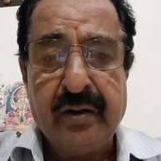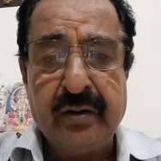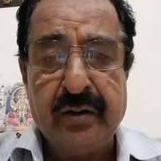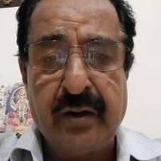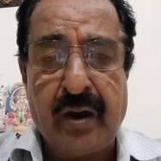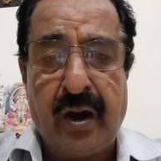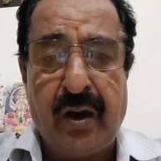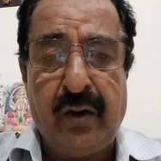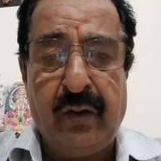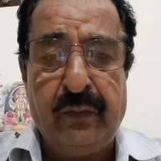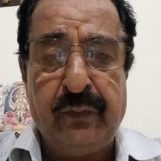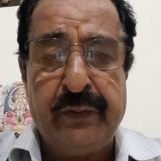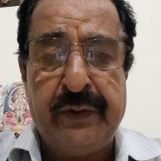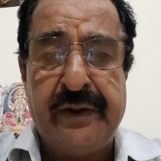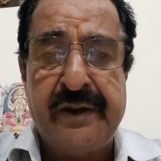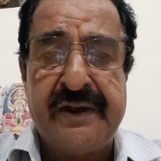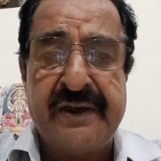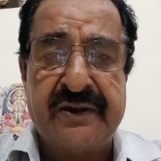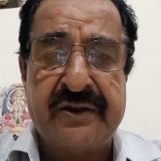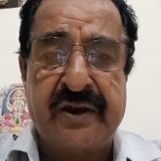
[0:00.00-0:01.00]
Now we
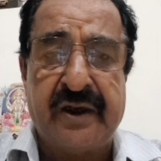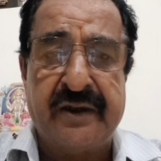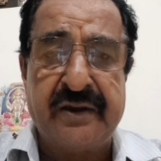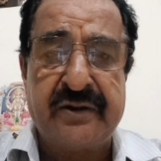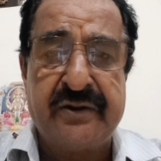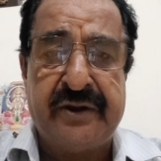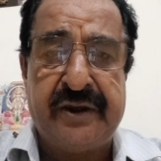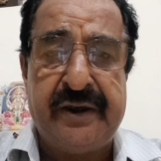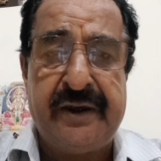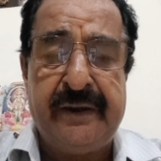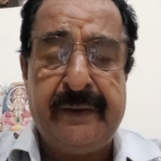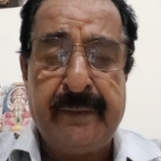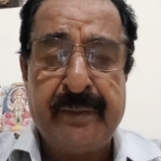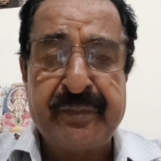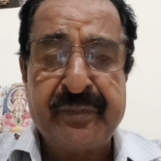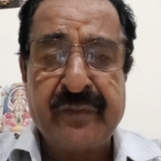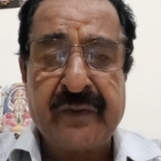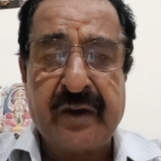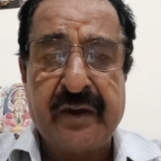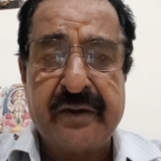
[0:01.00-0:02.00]
will discuss the
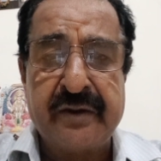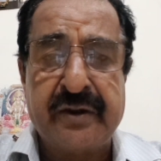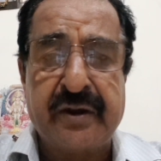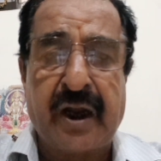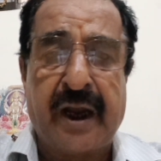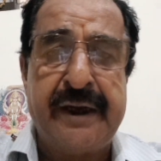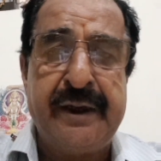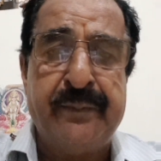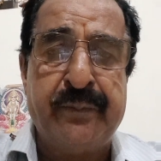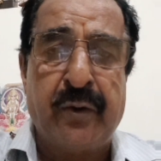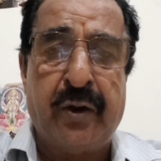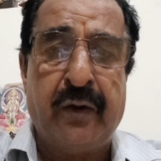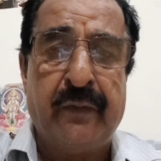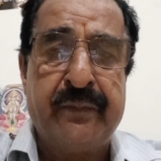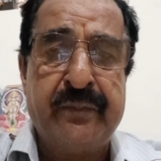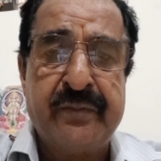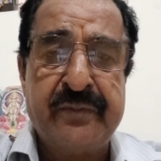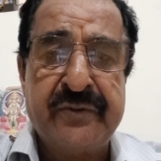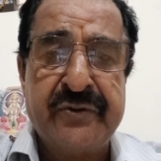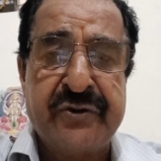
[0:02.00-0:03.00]
type
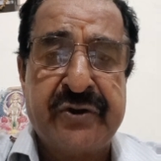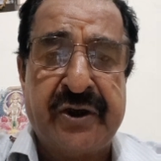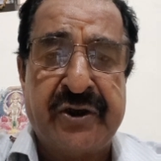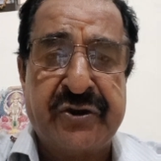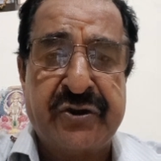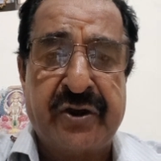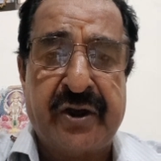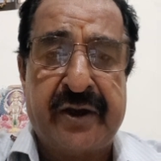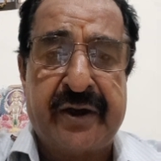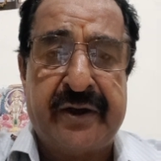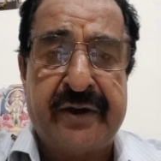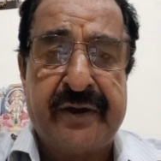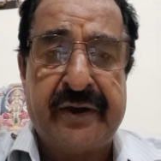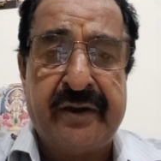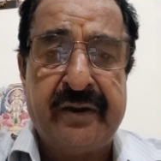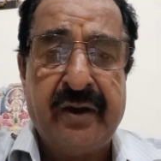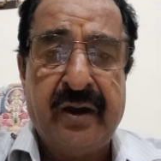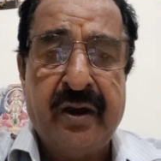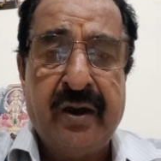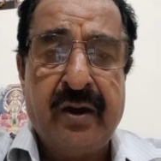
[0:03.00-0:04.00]
of
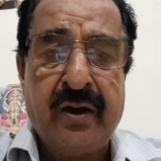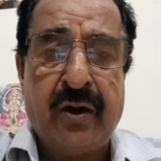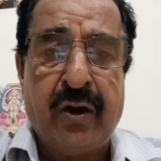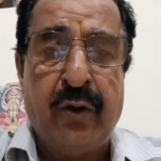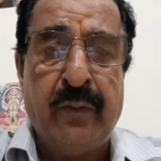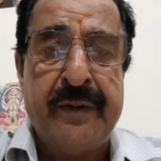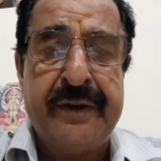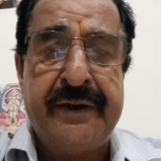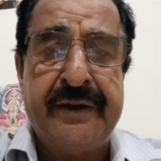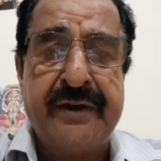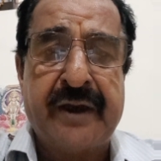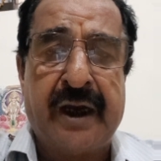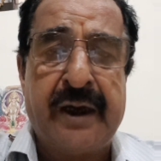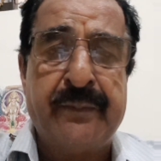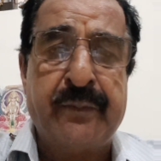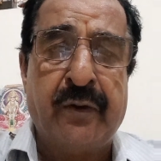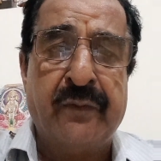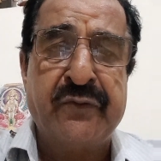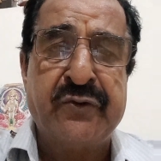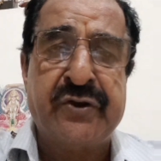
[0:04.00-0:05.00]
stationarity. How many
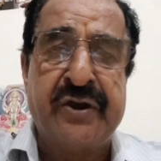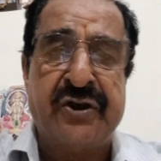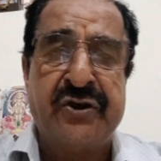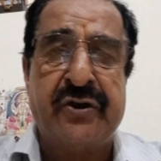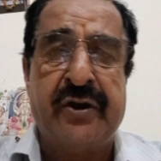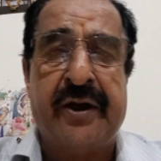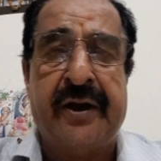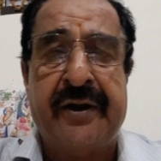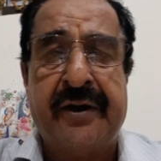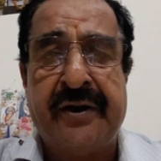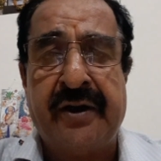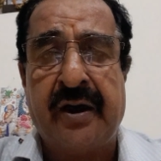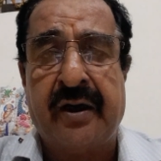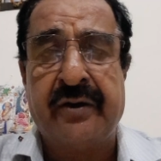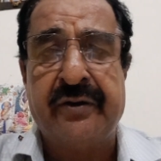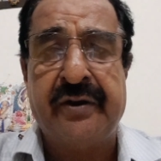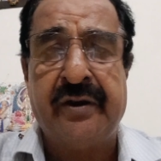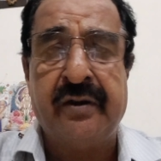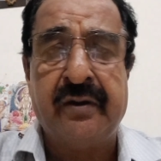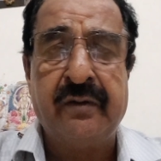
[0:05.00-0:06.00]
type of stationarity
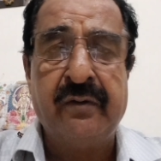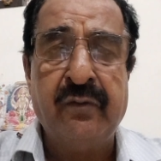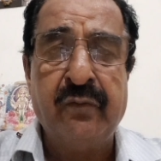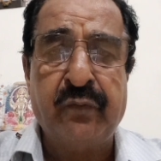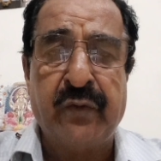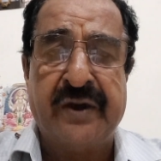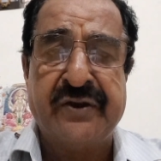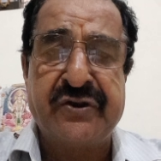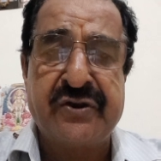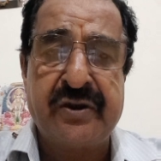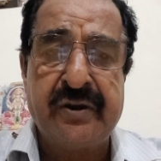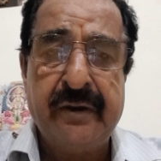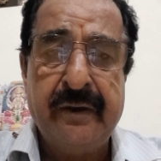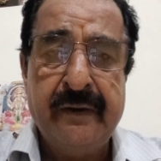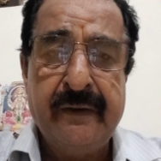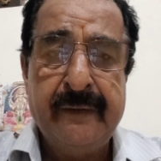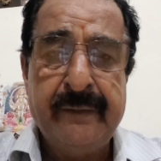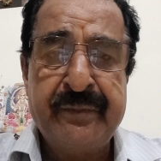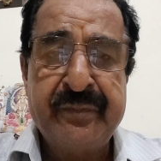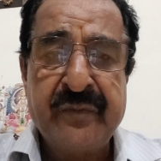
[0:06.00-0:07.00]
are there? First,
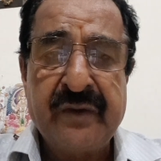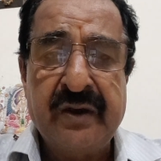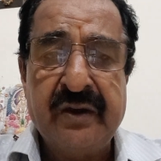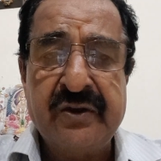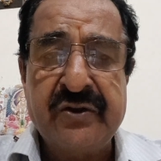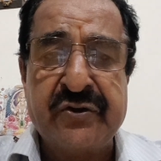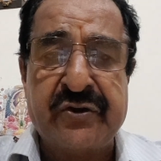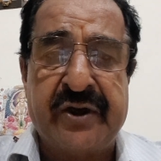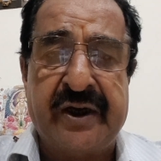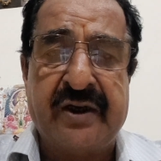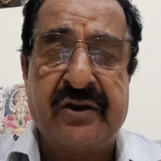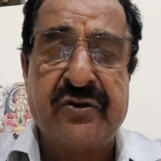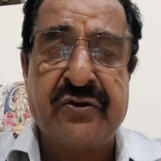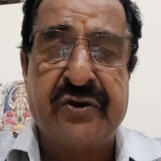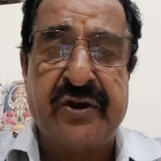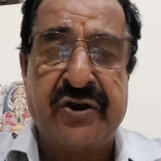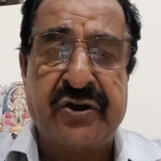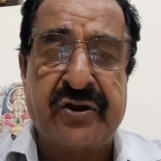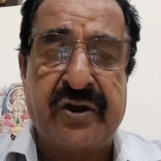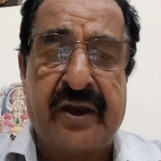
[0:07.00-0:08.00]
strict
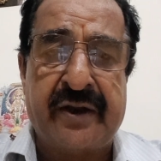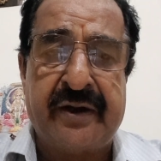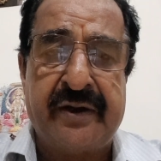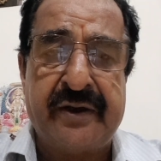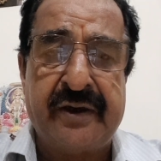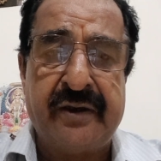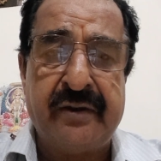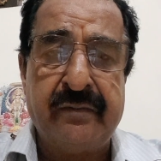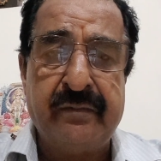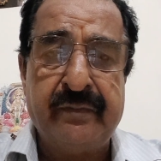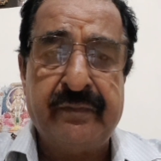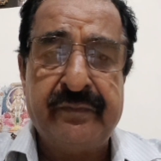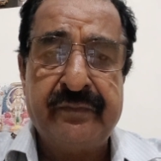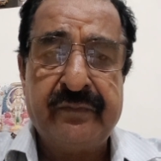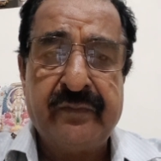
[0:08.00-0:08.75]
stationarity.